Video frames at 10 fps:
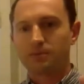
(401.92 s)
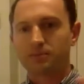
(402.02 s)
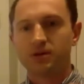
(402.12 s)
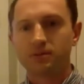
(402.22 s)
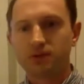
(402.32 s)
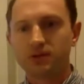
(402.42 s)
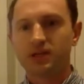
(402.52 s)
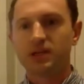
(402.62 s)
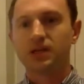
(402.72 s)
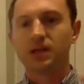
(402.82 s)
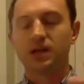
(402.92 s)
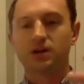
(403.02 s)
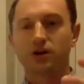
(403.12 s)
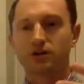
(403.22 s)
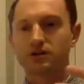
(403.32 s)
community,
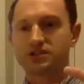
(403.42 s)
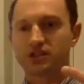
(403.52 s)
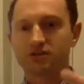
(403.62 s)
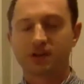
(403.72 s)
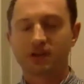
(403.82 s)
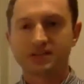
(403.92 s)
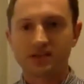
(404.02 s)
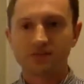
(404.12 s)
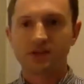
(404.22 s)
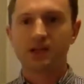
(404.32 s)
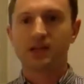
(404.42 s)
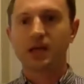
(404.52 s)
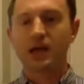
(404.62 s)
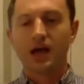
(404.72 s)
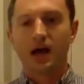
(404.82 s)
encouraging
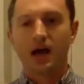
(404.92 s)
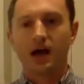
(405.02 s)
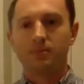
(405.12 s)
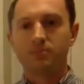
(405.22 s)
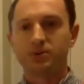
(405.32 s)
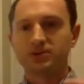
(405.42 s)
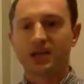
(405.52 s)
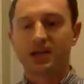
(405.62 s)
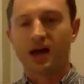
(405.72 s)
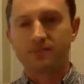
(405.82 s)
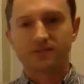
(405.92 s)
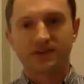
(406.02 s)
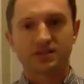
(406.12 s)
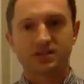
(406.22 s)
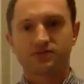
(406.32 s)
creativity, building
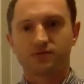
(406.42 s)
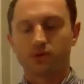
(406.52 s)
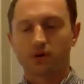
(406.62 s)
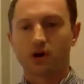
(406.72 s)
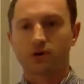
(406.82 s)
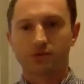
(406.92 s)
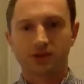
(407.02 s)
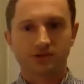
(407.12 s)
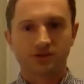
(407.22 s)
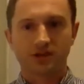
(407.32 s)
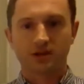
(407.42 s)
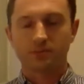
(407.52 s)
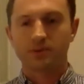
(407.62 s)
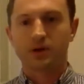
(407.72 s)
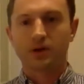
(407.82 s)
confidence for our readership
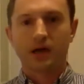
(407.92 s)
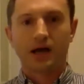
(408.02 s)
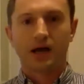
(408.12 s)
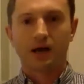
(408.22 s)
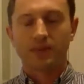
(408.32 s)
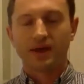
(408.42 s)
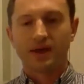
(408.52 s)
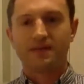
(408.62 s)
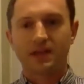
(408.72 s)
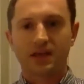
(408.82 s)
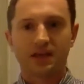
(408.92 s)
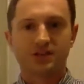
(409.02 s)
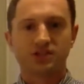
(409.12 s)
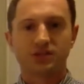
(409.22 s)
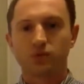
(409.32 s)
in the
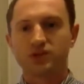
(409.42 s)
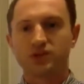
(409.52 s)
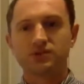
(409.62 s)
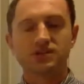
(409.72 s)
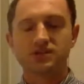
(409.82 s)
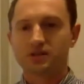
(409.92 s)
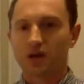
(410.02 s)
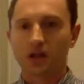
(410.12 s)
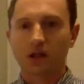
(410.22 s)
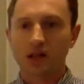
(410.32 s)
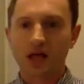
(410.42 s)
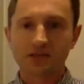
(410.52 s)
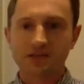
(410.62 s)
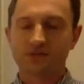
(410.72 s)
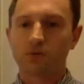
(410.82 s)
kitchen. We do this a lot of
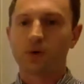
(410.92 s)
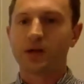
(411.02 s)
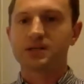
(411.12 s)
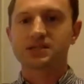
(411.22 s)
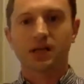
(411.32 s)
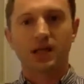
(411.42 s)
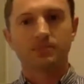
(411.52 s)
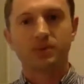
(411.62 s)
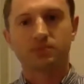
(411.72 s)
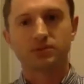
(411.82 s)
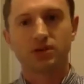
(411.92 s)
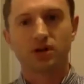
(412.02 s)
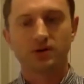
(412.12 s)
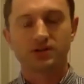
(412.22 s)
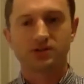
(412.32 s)
different ways. A lot of people
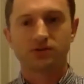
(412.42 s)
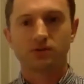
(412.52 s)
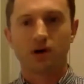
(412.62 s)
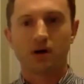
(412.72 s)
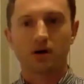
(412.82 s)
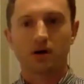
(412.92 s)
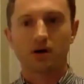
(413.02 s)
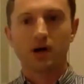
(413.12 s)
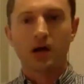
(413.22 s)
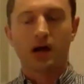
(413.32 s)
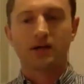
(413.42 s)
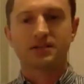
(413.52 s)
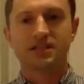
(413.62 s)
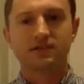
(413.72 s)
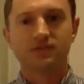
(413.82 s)
know us through our
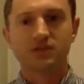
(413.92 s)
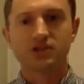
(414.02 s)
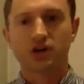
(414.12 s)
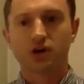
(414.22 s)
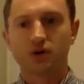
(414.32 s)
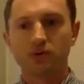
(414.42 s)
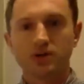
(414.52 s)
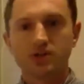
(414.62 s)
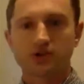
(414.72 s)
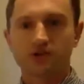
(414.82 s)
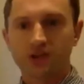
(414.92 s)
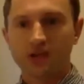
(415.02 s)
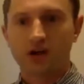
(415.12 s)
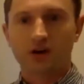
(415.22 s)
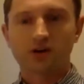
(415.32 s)
TV show, certainly
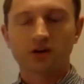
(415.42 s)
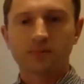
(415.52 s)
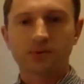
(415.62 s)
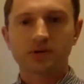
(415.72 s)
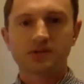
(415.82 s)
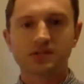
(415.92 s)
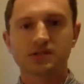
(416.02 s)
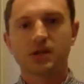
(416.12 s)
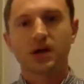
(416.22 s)
our cookbooks.